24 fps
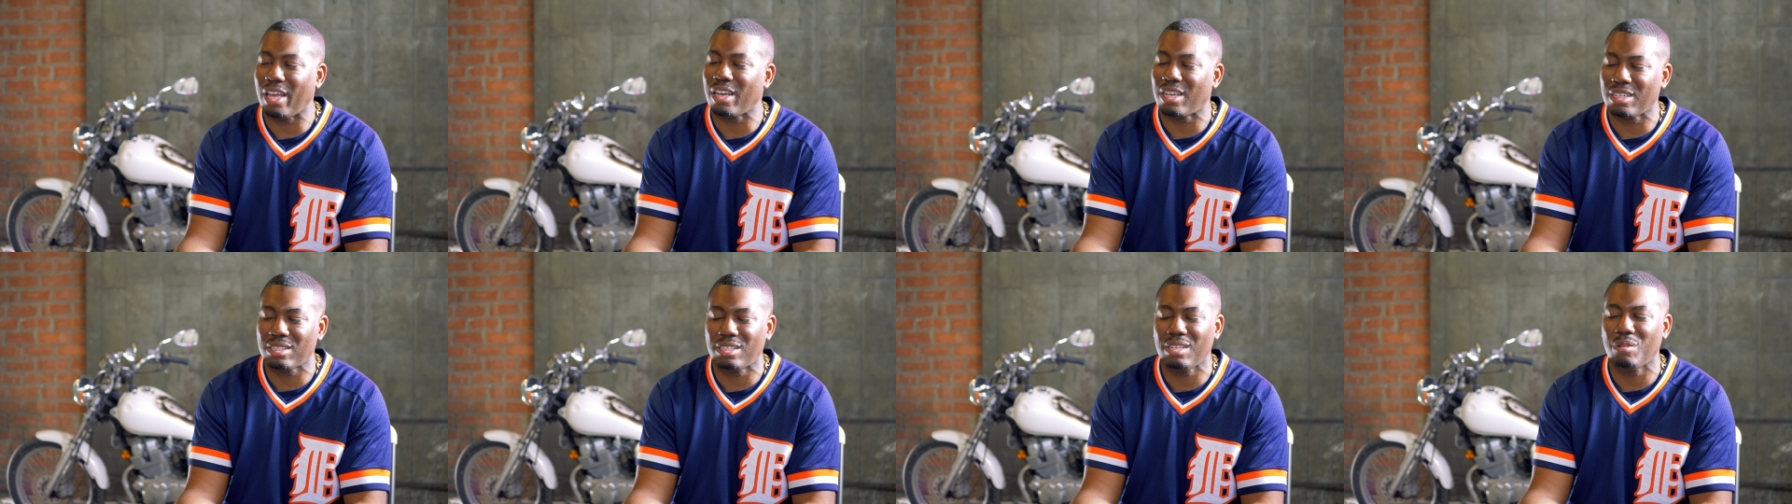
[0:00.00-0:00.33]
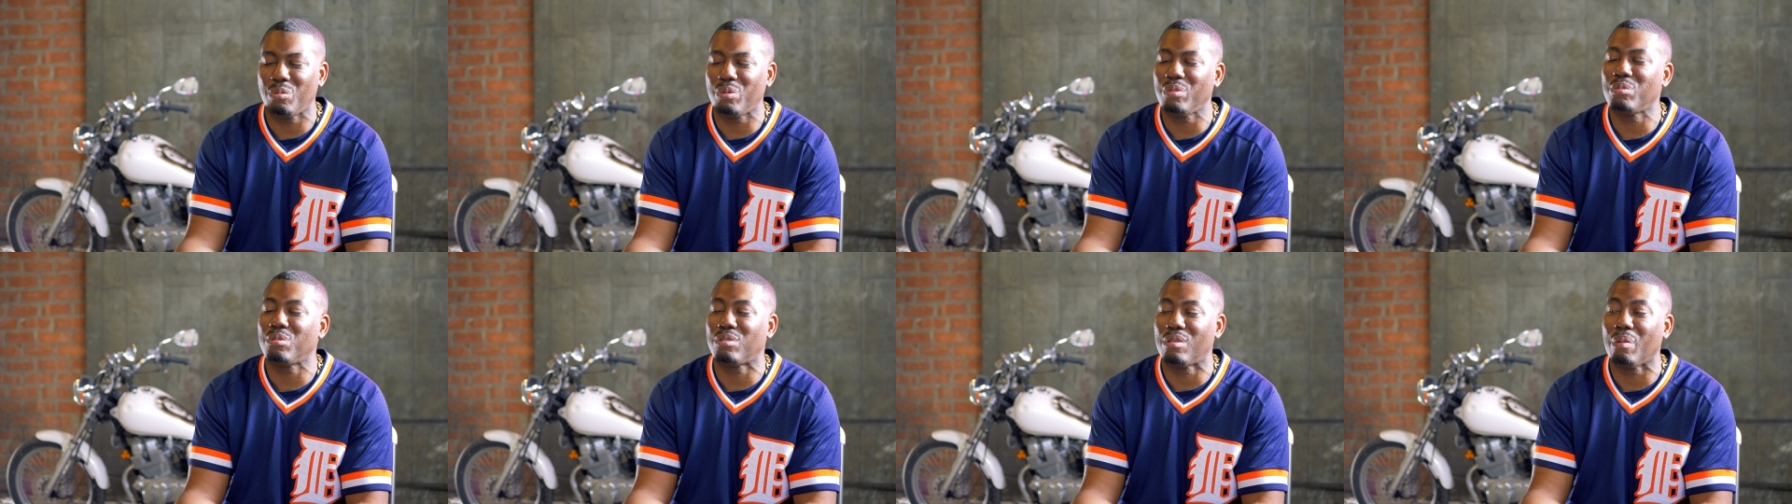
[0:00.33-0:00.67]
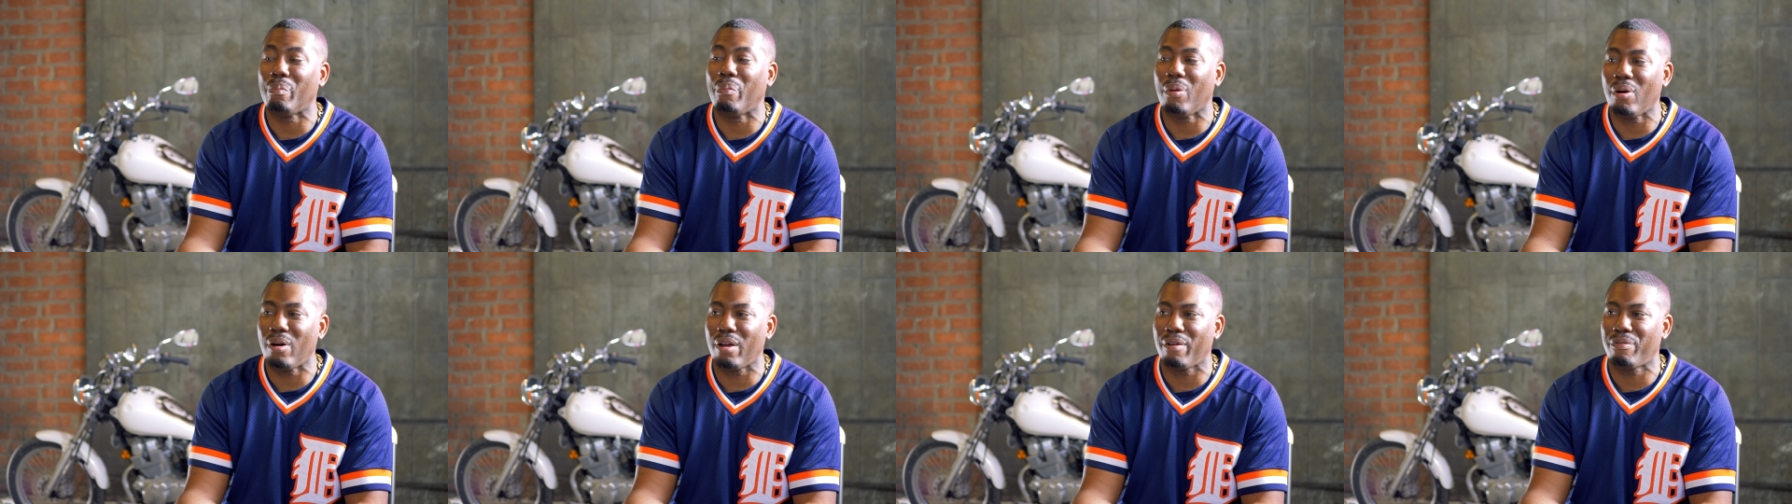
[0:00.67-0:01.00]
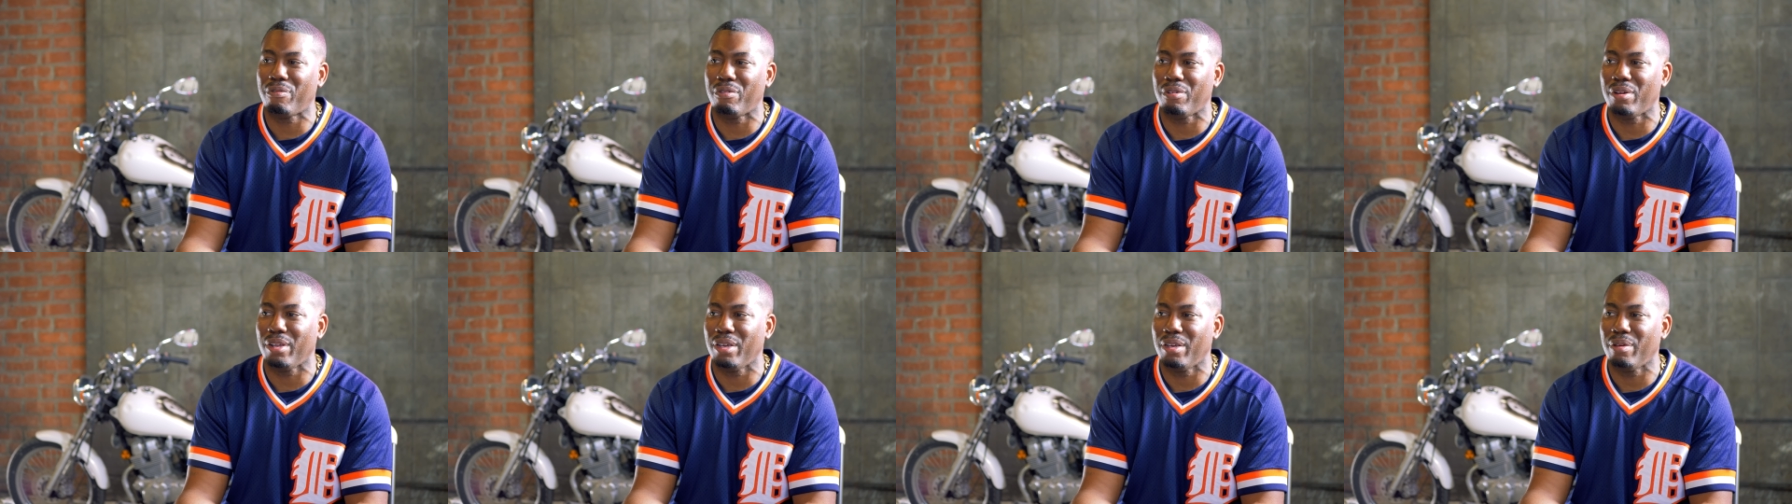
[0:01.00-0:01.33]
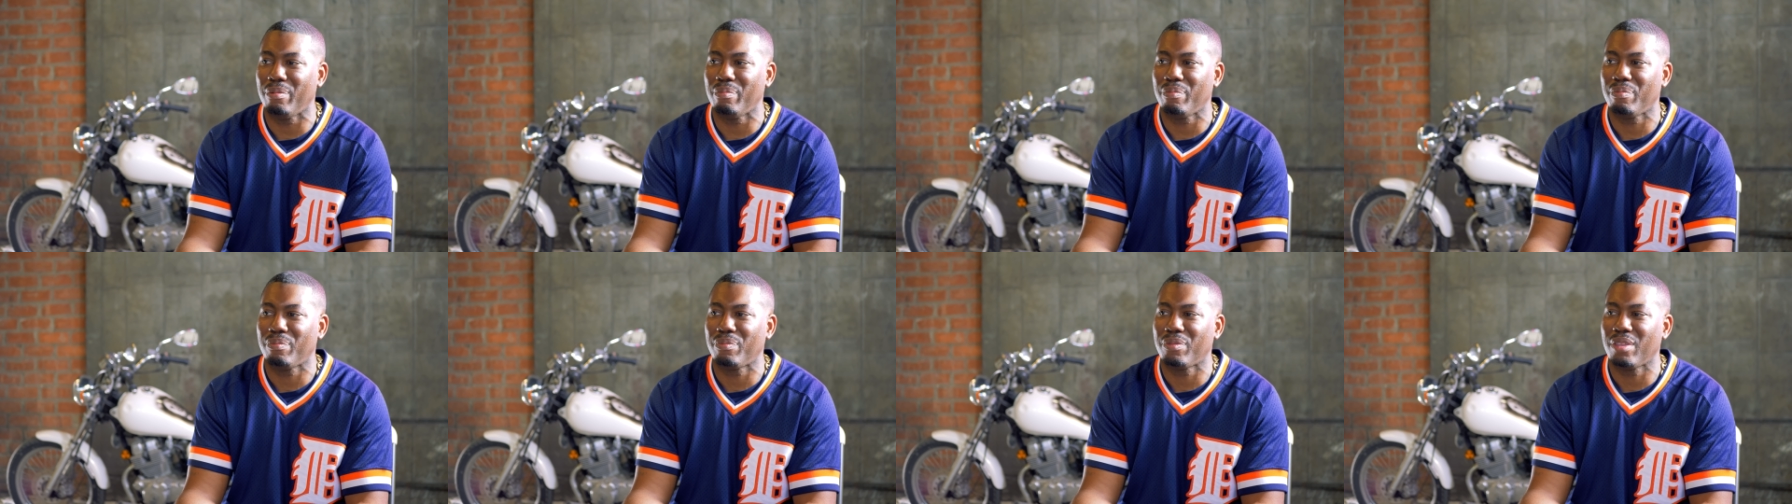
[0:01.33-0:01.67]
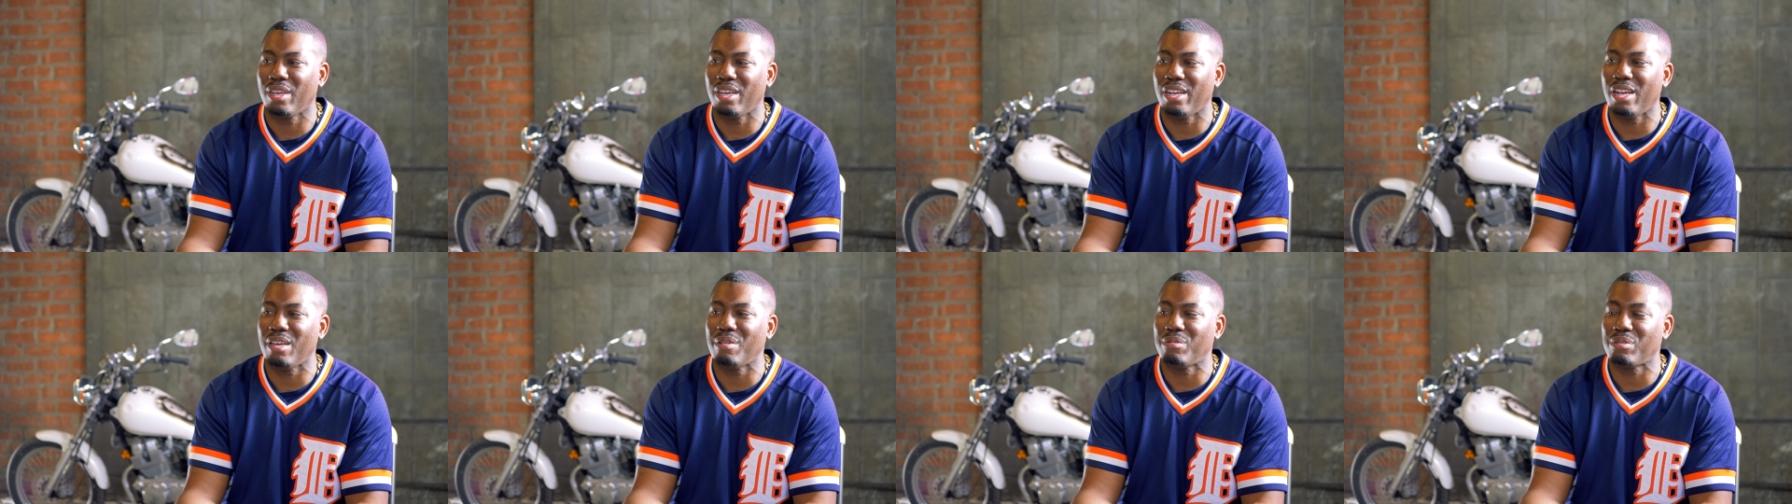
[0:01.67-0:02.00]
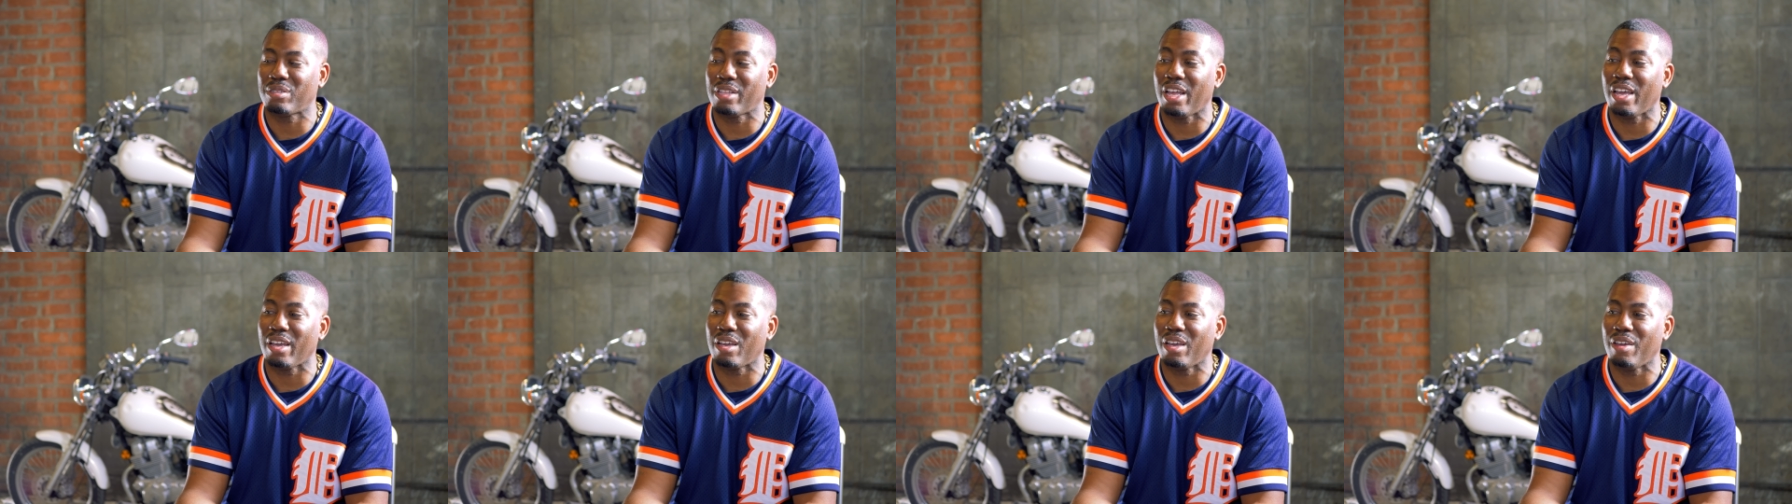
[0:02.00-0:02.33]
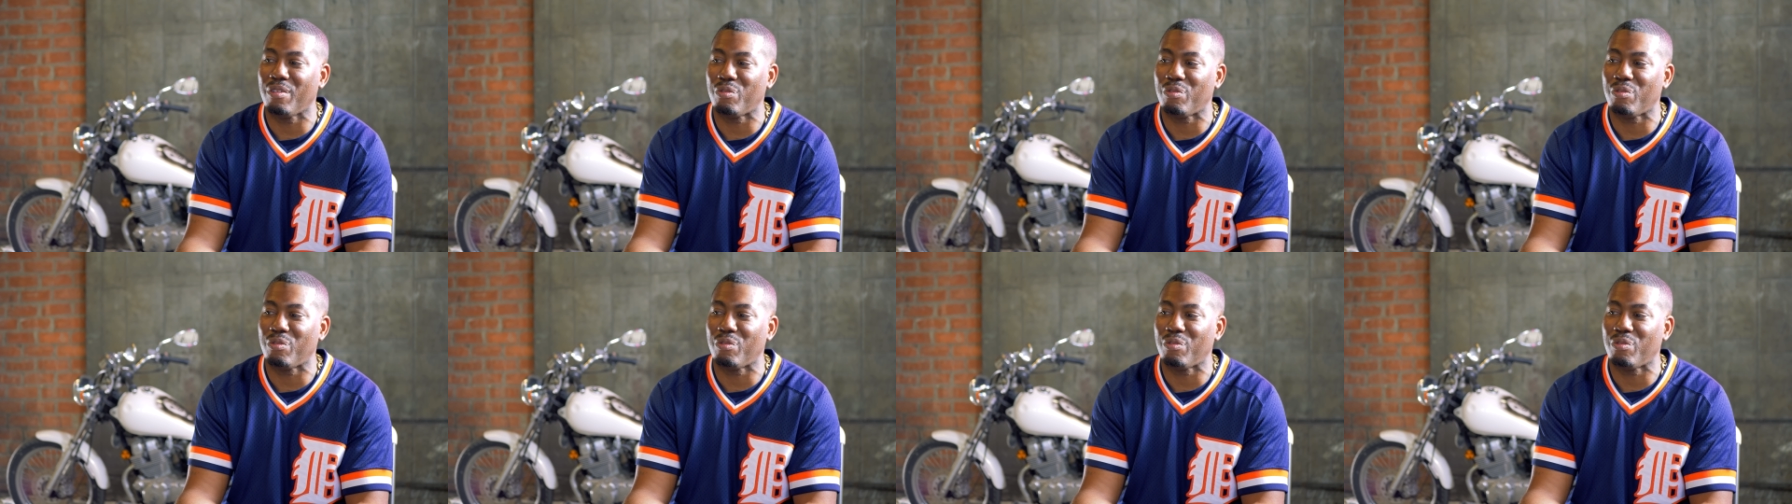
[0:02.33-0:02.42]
I said, we was the bar for them. And it was like,